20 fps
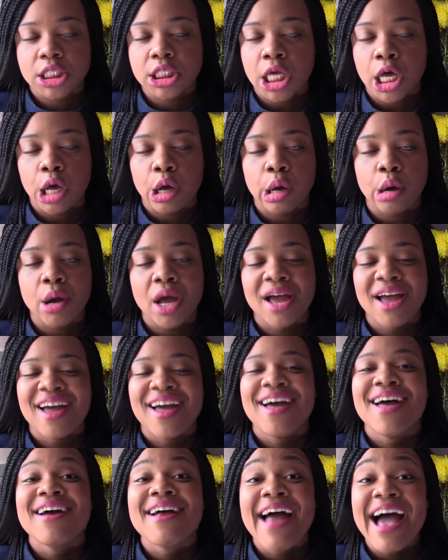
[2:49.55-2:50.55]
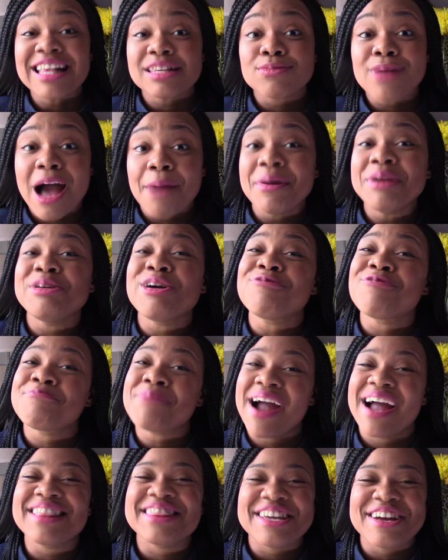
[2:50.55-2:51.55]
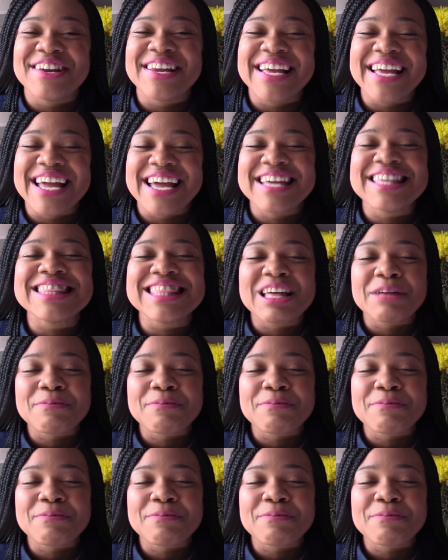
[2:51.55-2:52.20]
So that's what I'll be doing for my 30th.